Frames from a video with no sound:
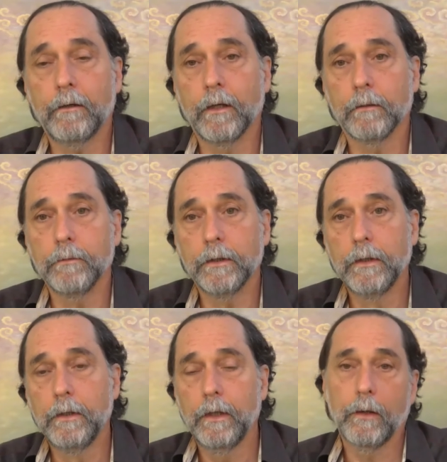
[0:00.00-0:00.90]
element.
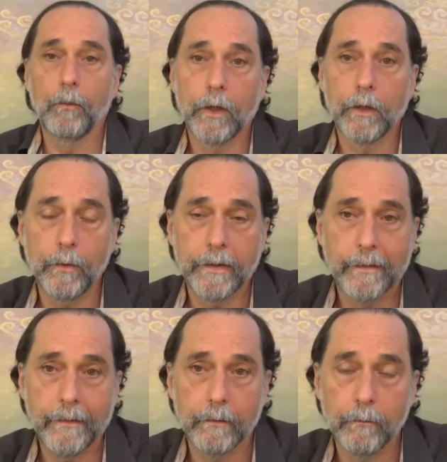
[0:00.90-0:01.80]
Where do we
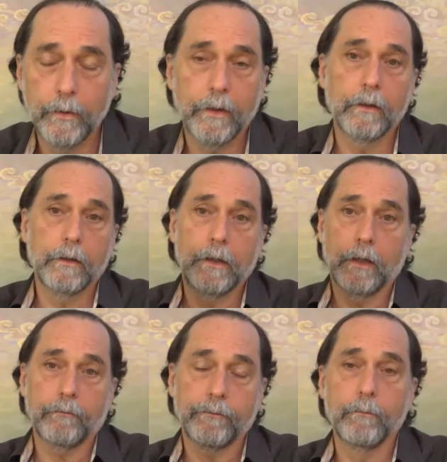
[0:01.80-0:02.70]
get it? We get
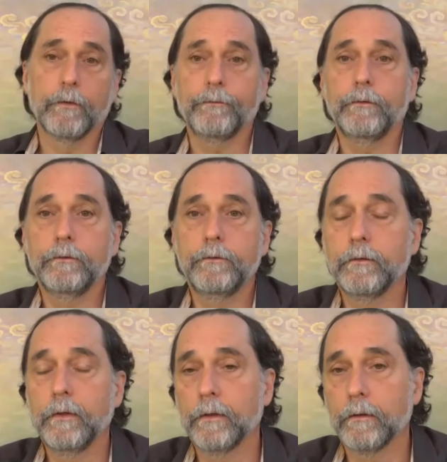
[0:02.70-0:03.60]
it from the foods
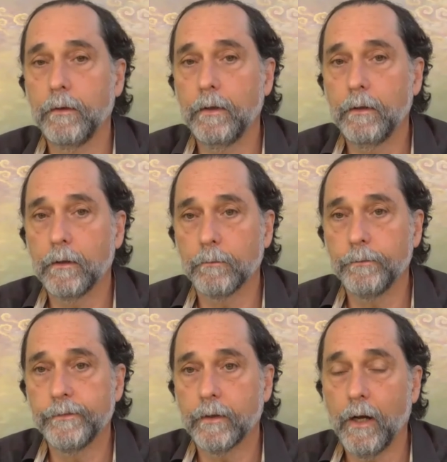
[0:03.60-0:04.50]
and the
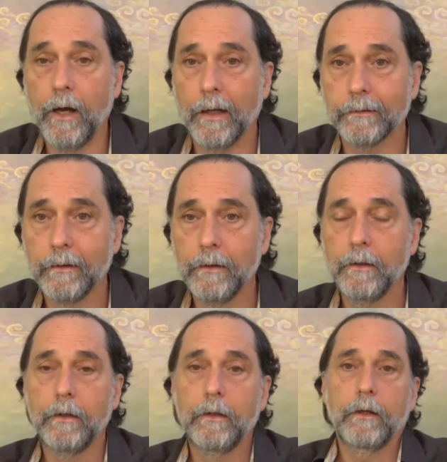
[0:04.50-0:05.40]
herbs that are hot.
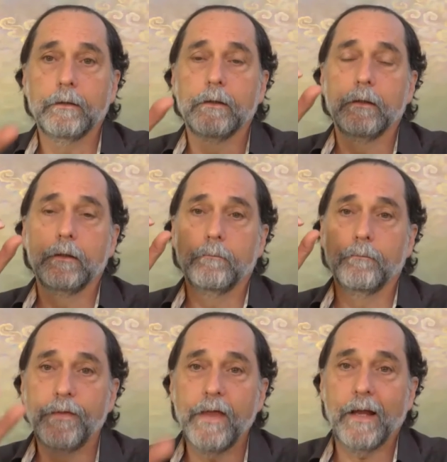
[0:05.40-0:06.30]
And
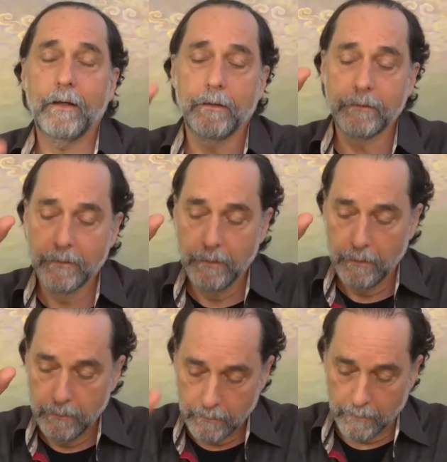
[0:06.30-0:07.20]
that is
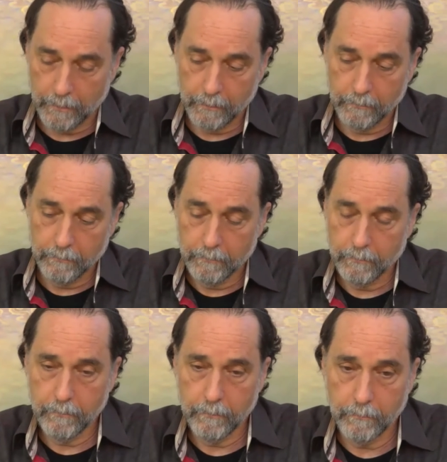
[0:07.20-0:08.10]

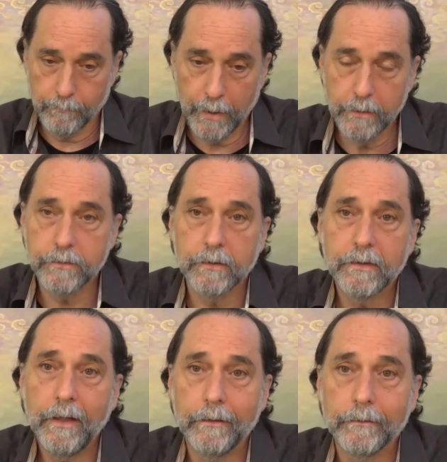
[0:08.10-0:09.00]
the pungent
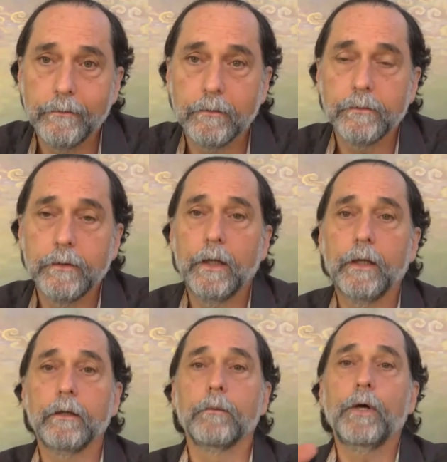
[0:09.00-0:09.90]
taste, you see.
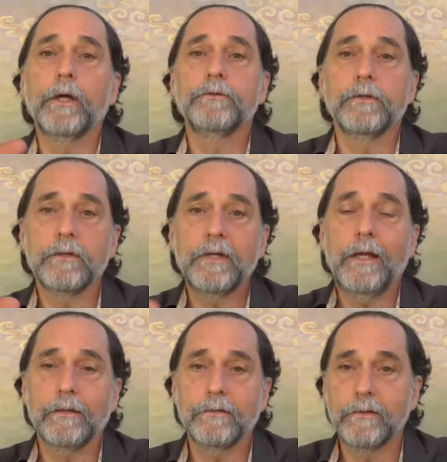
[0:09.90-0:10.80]
And the pungent
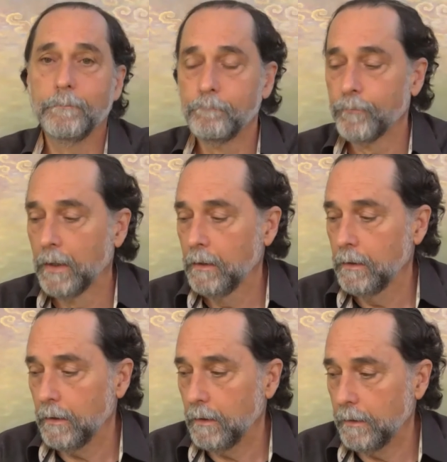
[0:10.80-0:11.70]
taste
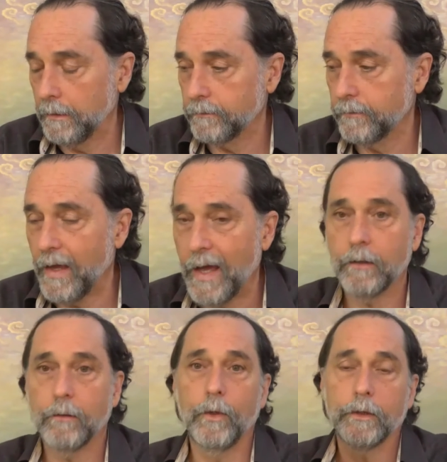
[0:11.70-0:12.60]
is
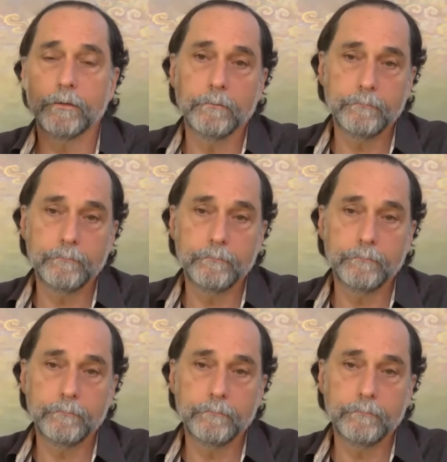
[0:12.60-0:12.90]
that which